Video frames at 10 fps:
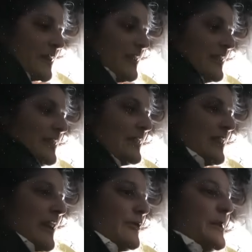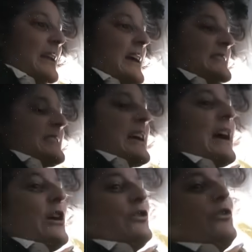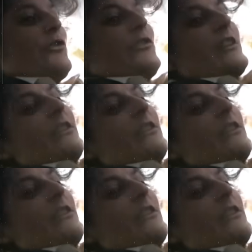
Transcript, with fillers: but everybody asks, how do you sit